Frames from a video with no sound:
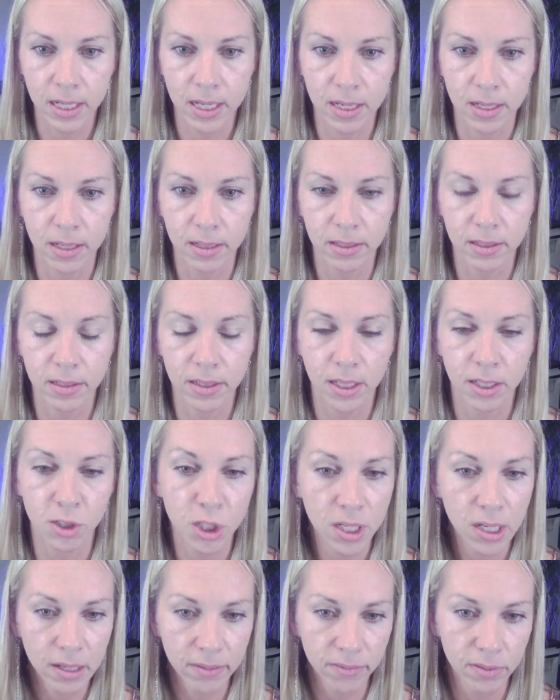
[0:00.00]
is
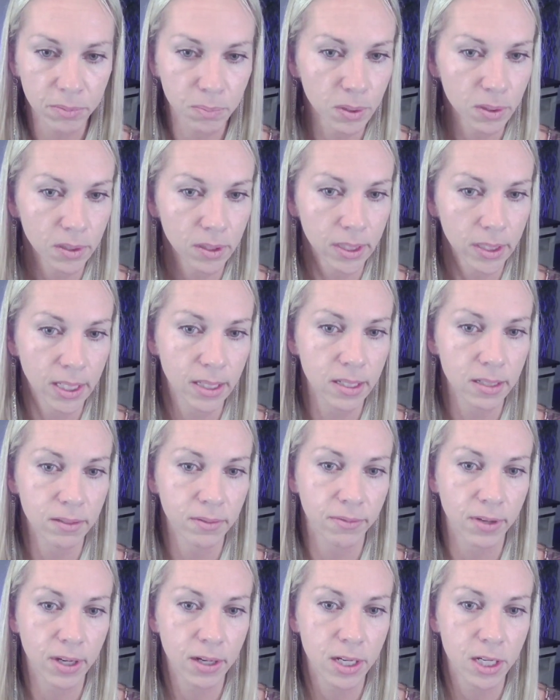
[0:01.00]
achievable in
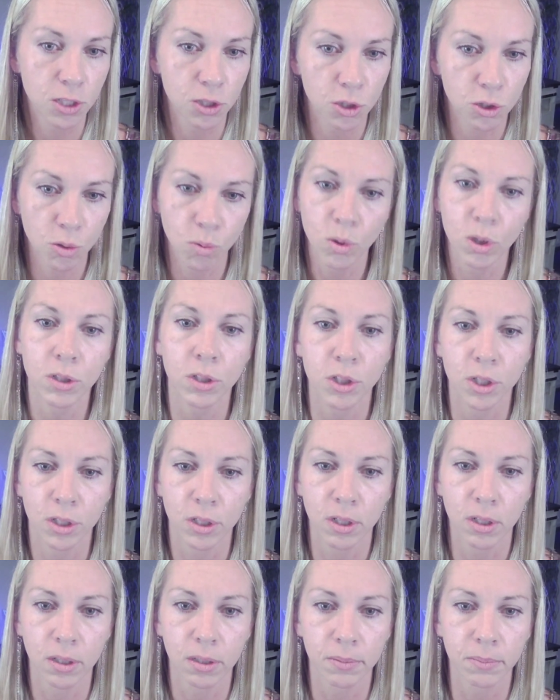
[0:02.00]
this very
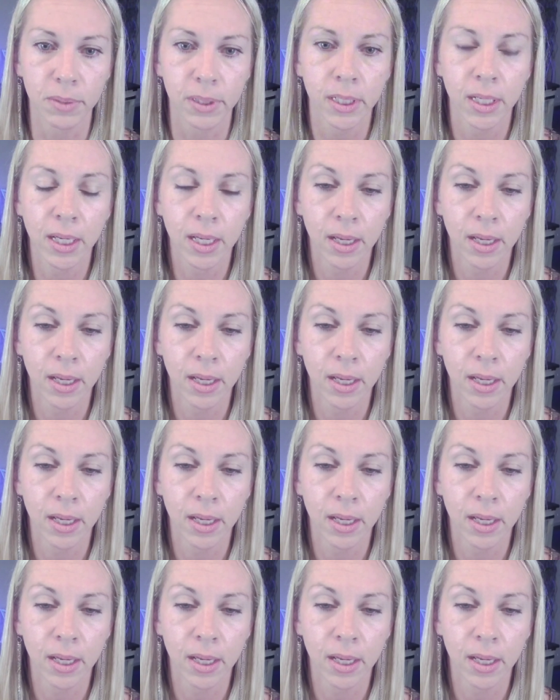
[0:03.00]
short-term